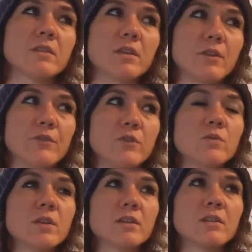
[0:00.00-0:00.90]
if you
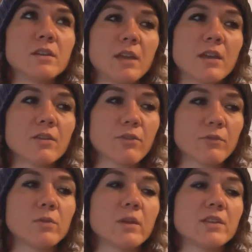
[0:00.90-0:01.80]
can get
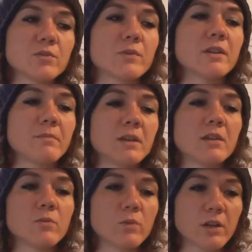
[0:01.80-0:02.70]
through a
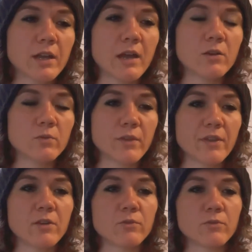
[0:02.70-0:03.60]
20-minute workout
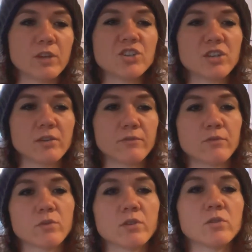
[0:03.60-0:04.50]
without reaching
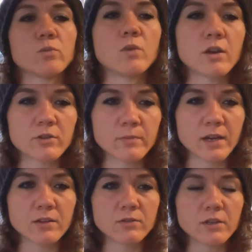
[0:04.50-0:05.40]
for your water
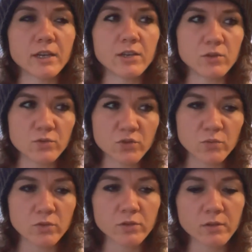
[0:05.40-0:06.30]
bottle like
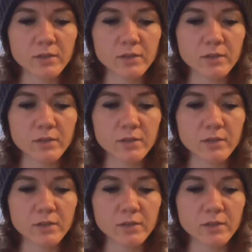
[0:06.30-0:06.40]
usual,